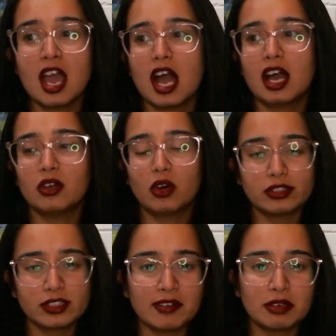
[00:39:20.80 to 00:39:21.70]
I'll
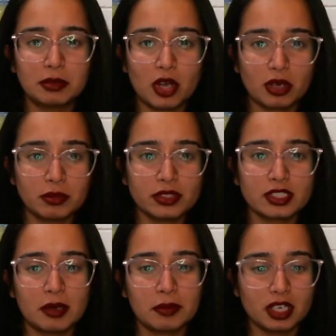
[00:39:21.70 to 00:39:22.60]
also have a blog post
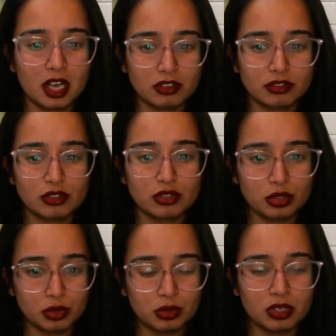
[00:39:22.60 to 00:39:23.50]
coming out
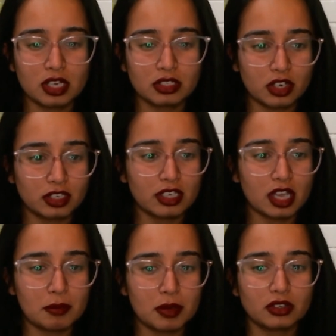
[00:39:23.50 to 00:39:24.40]
soon talking
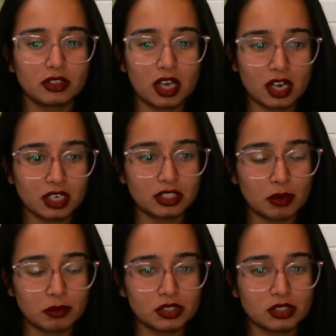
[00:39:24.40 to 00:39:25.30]
about our
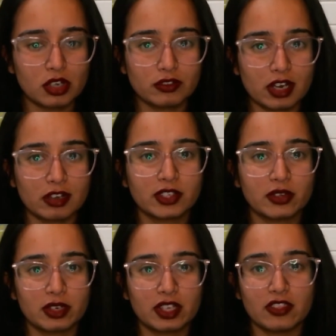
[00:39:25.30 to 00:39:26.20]
adoption of
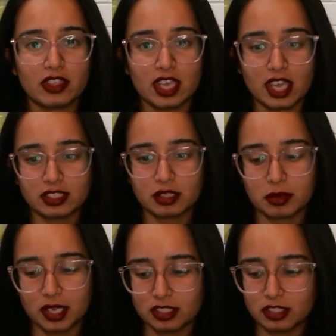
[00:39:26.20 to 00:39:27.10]
GraphQL in the
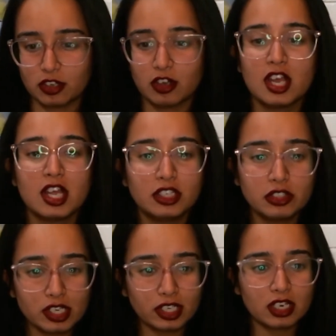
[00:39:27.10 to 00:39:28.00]
enterprise. So do
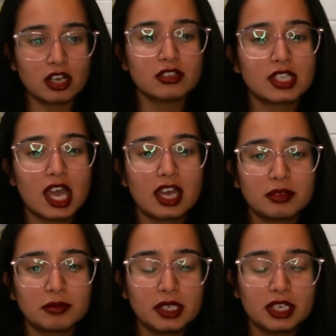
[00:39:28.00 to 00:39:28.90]
check it out
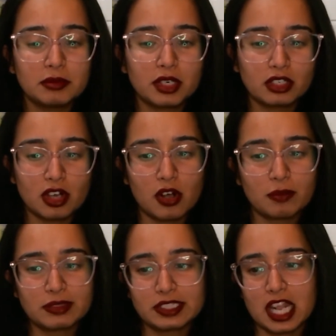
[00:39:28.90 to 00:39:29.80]
at
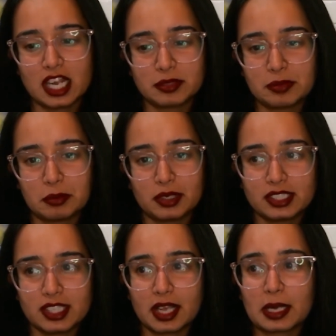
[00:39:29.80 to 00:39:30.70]

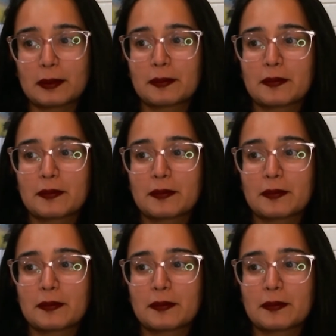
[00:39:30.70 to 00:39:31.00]
medium.com/PayPalTech.